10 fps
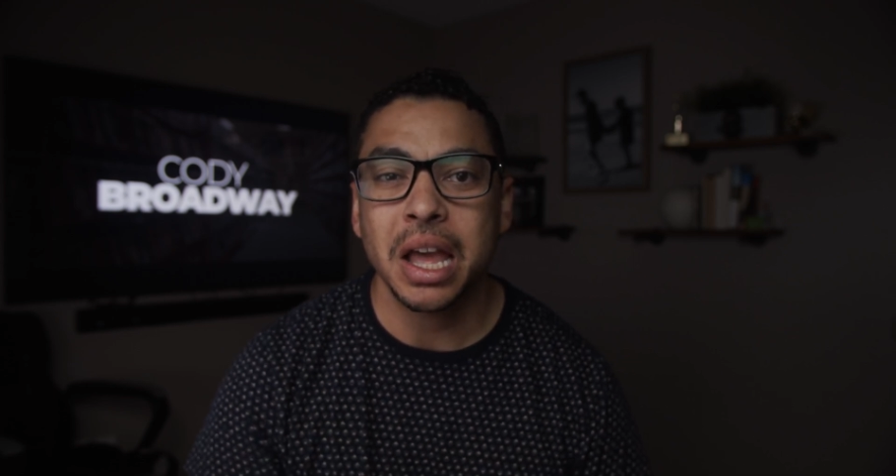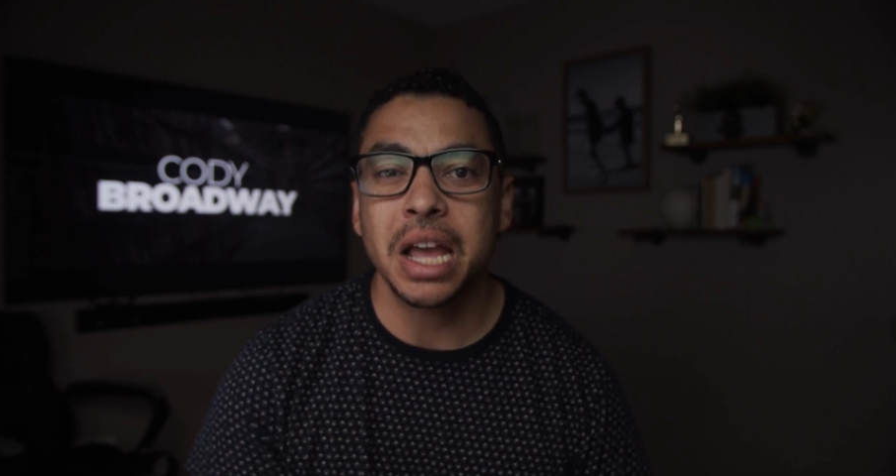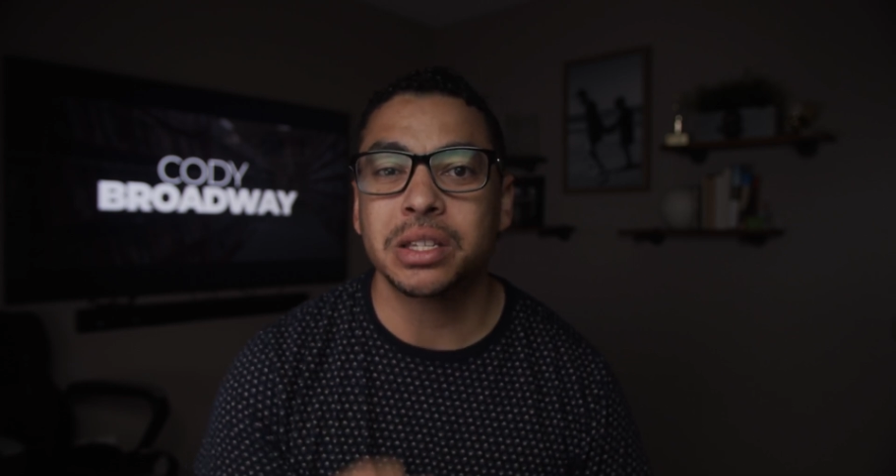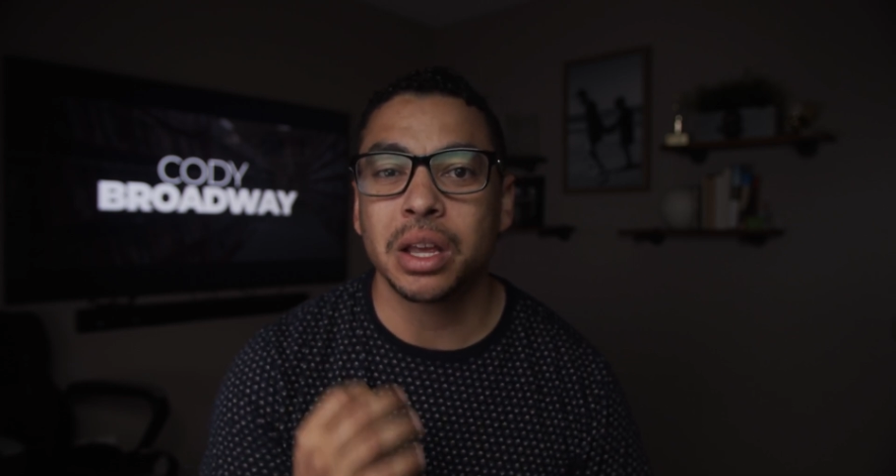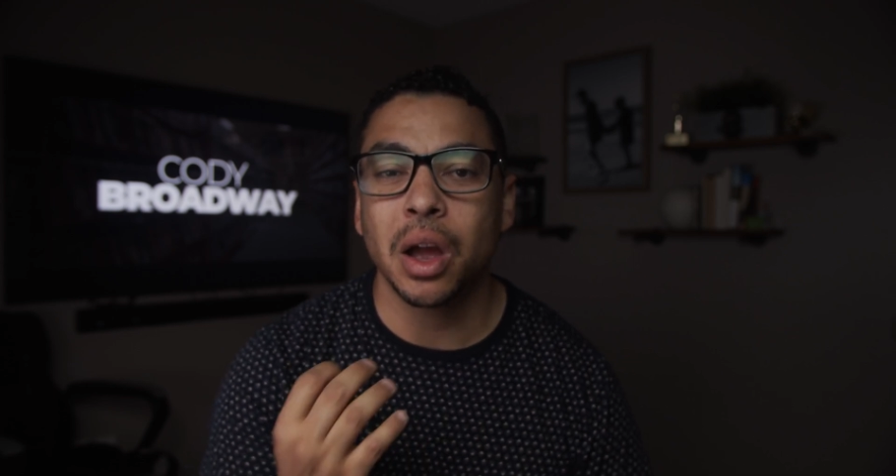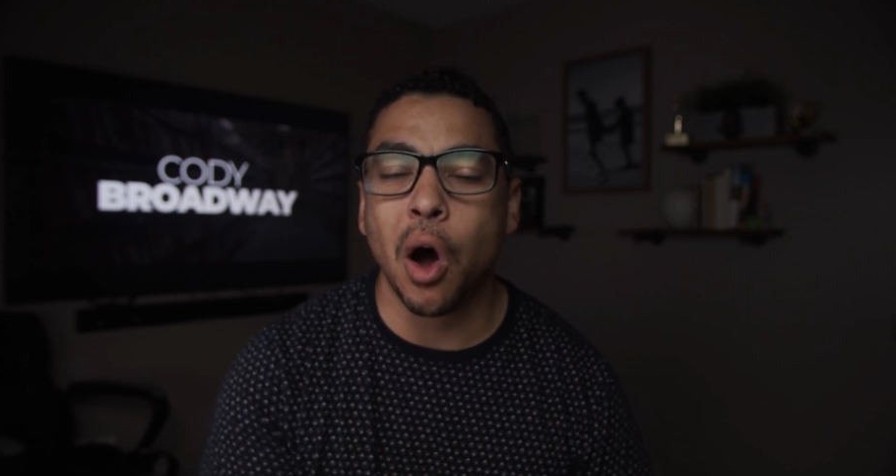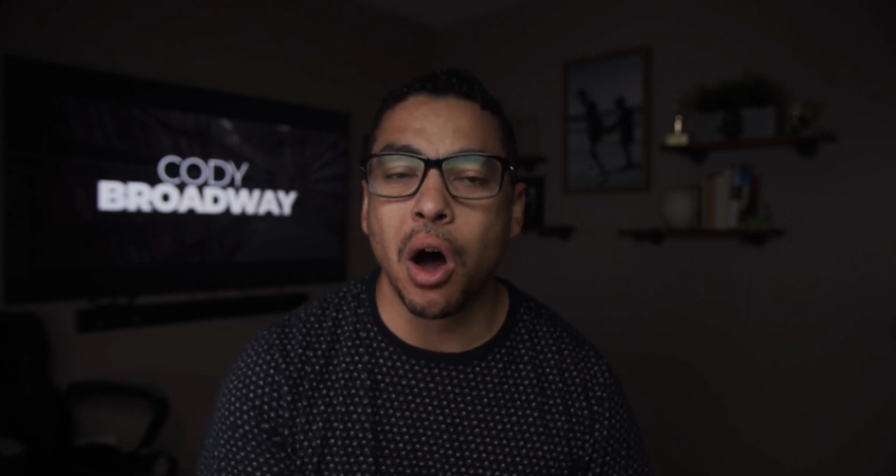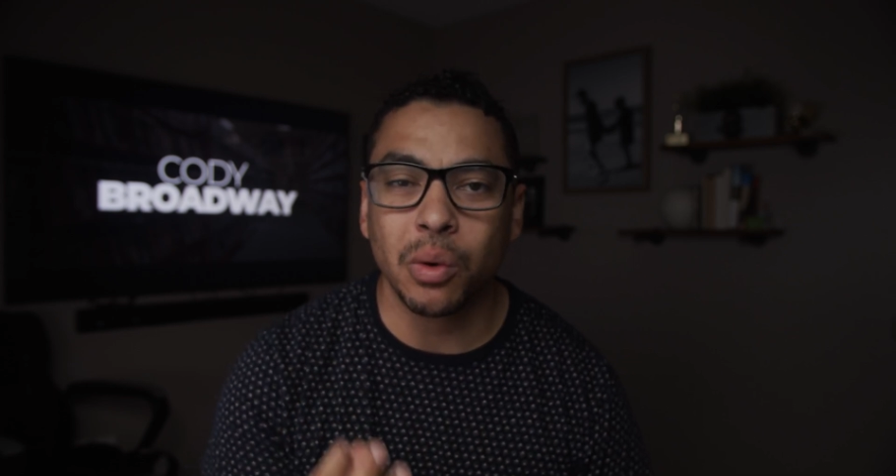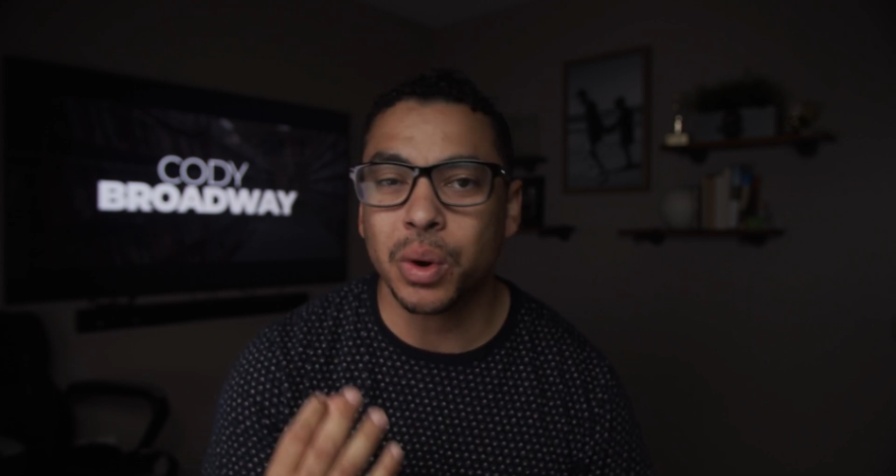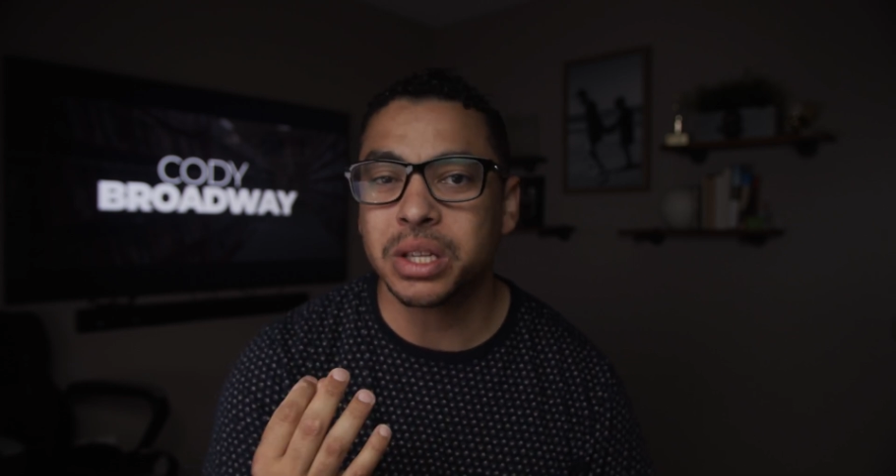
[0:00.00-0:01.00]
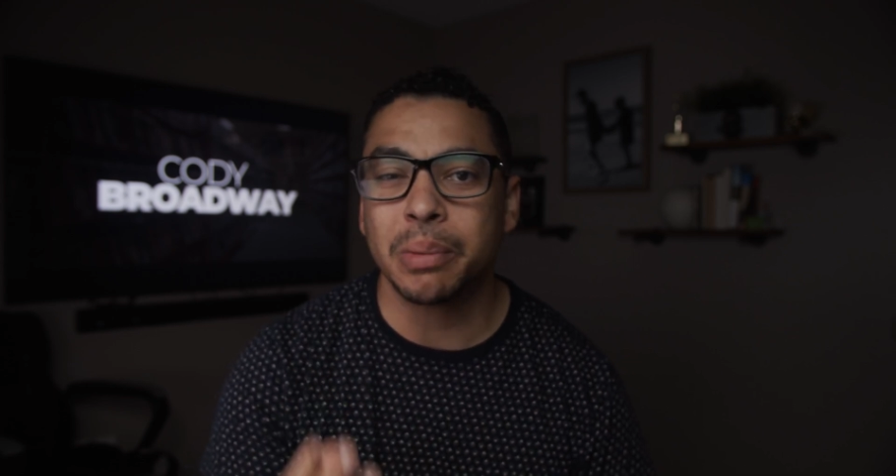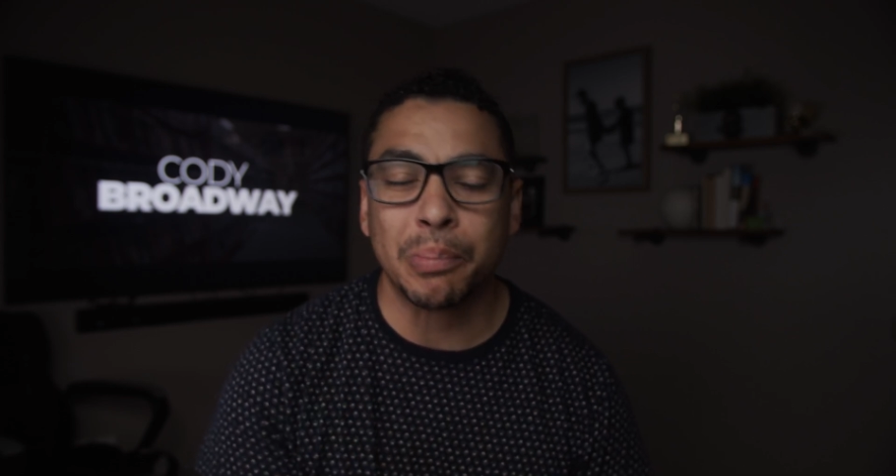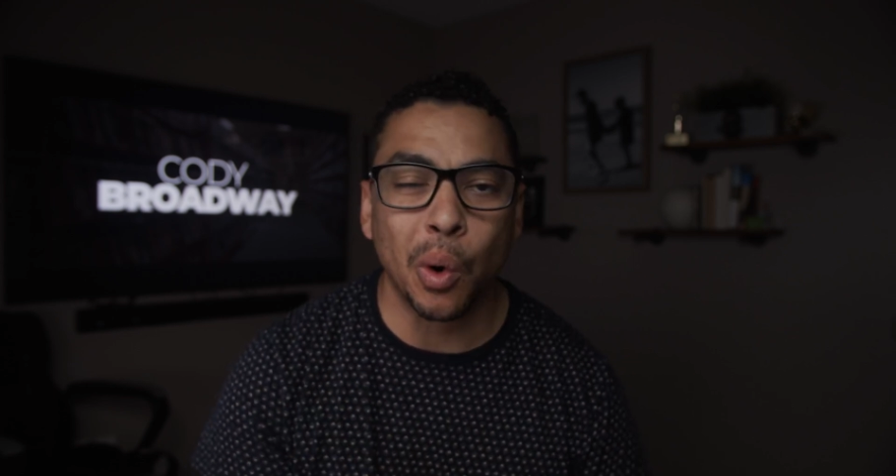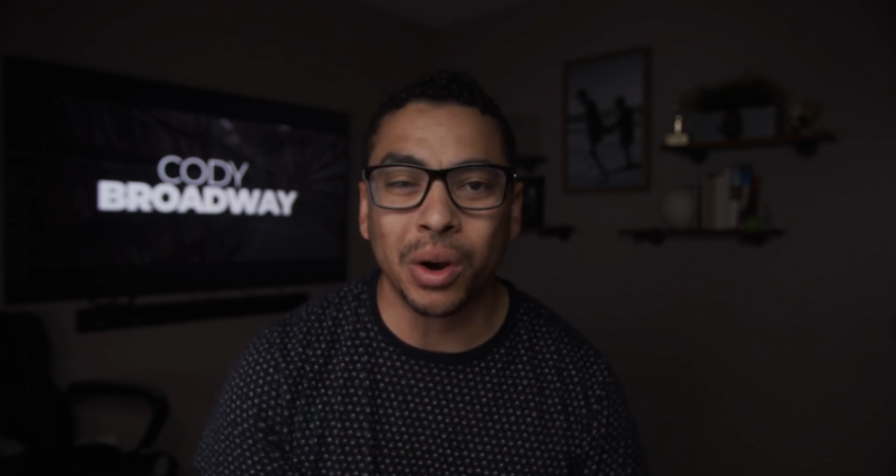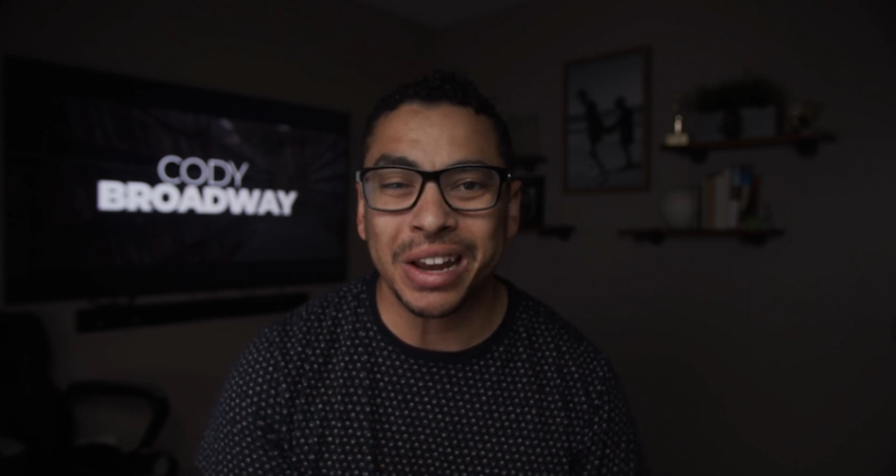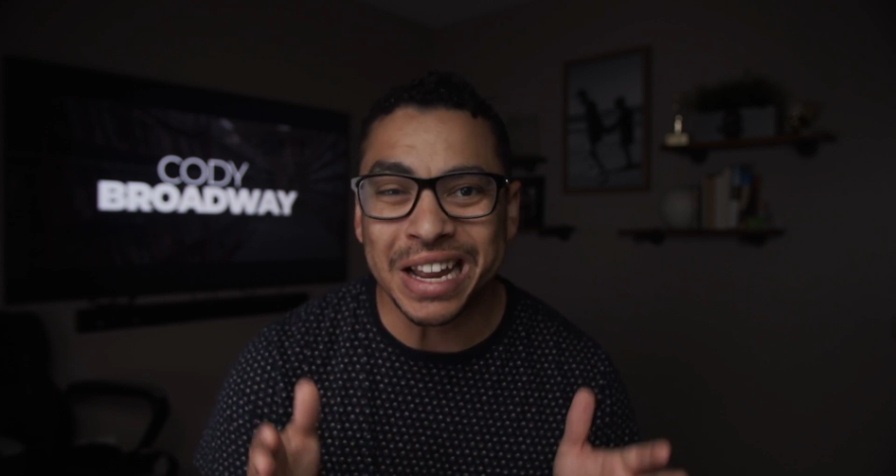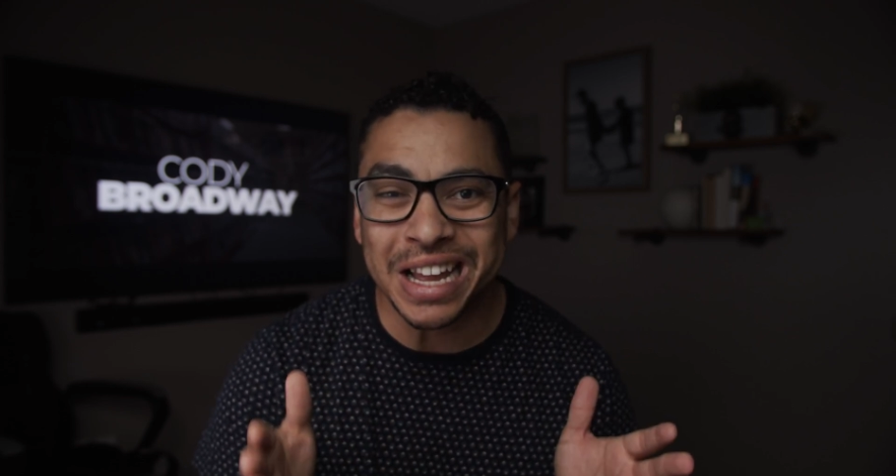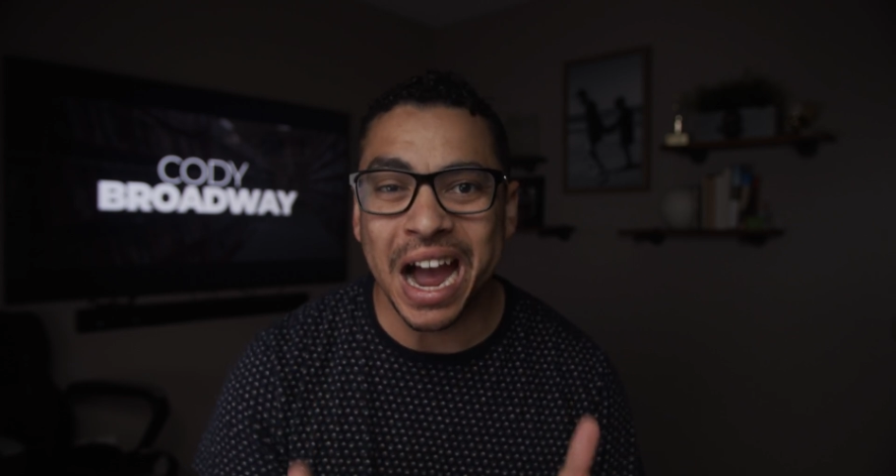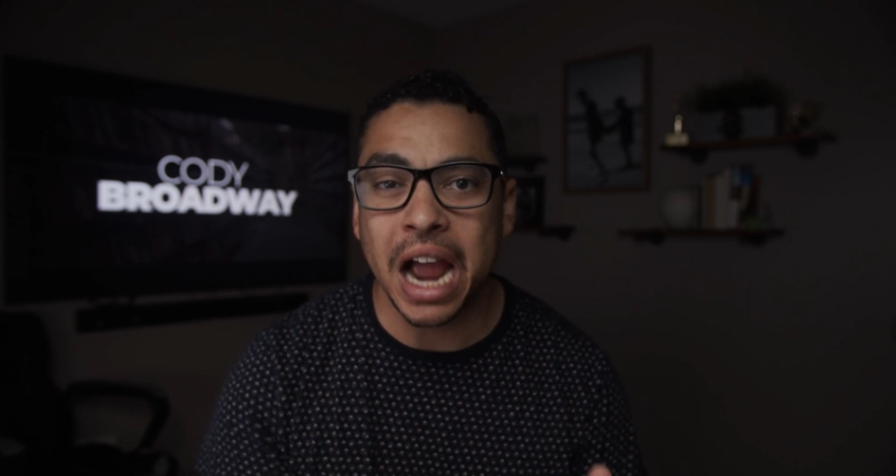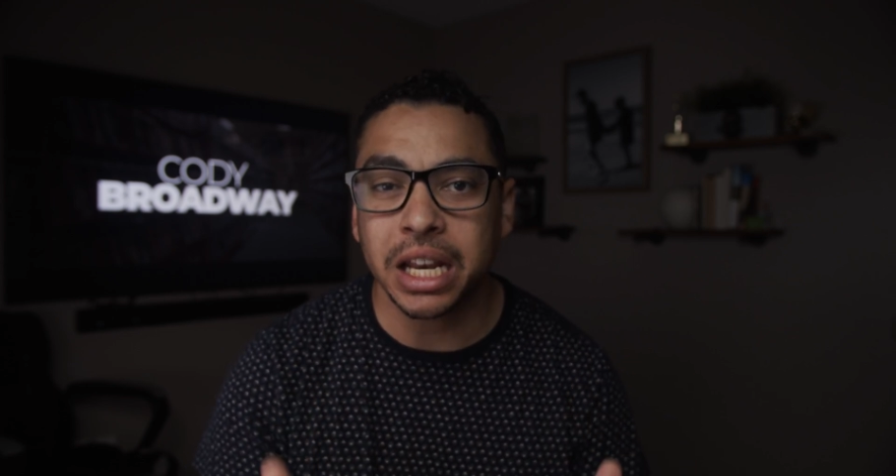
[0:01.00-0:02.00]
is always important, and
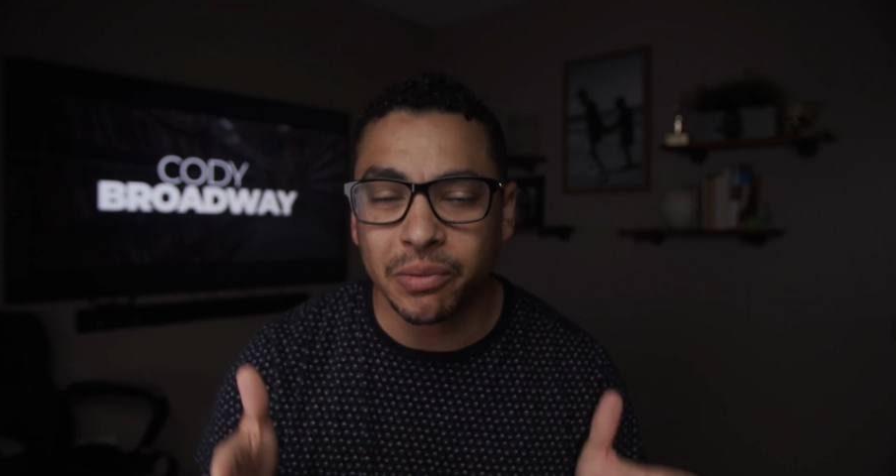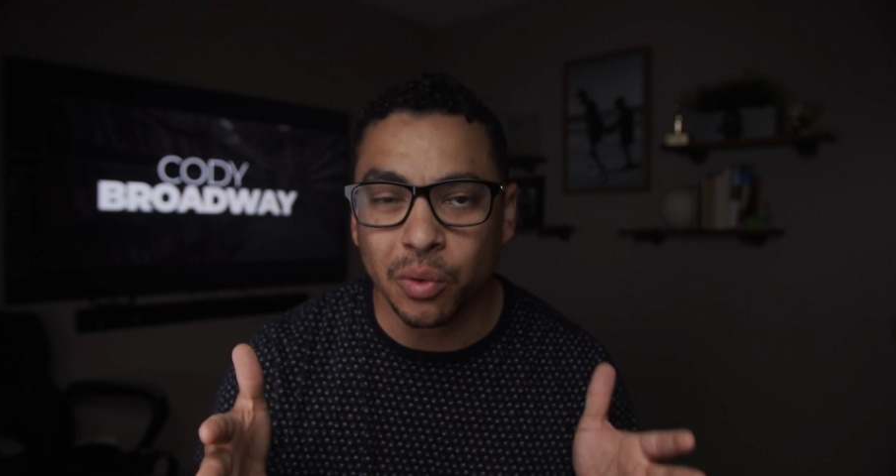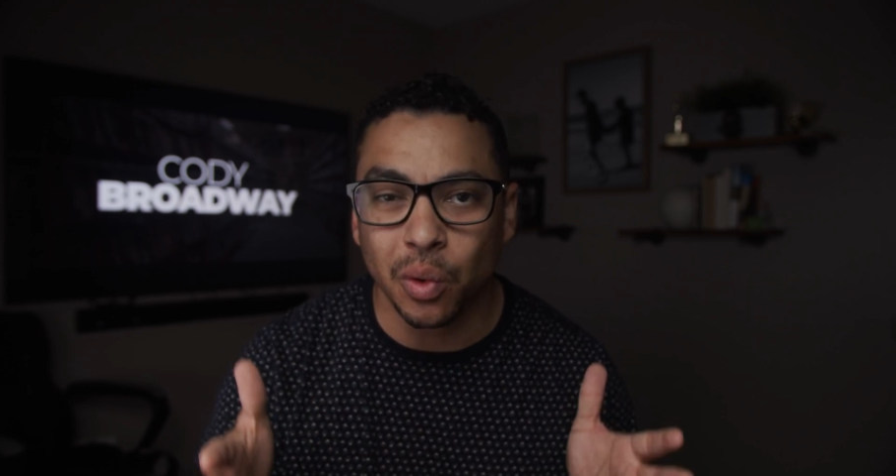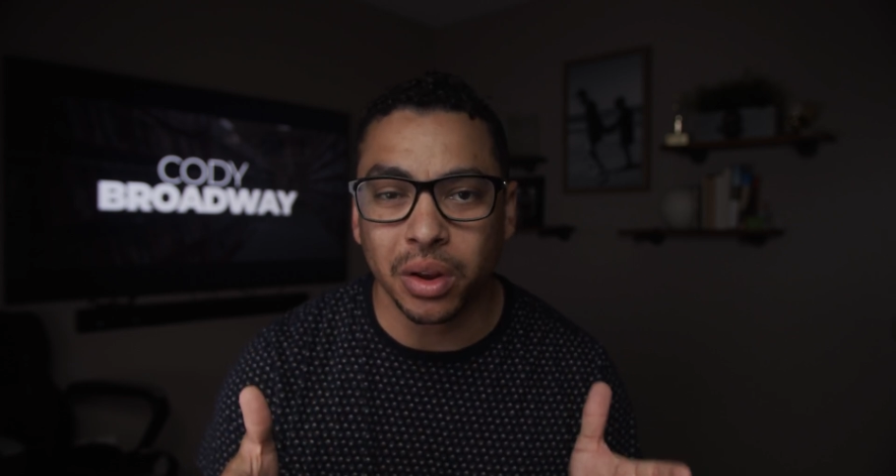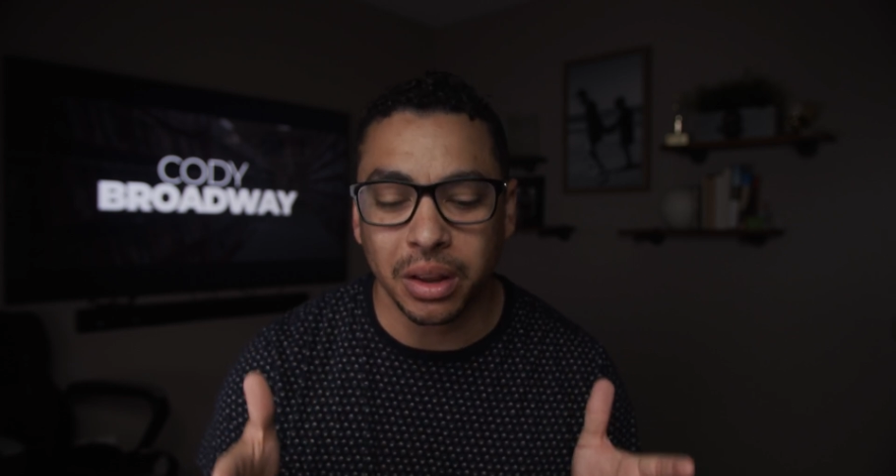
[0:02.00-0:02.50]
kind of